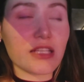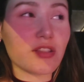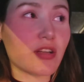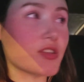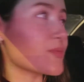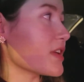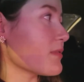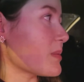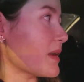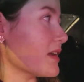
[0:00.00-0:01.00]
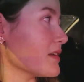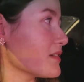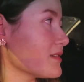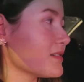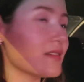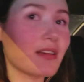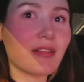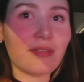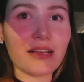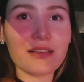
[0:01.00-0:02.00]
$10 more than we paid,
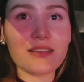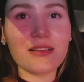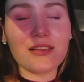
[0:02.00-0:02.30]
right?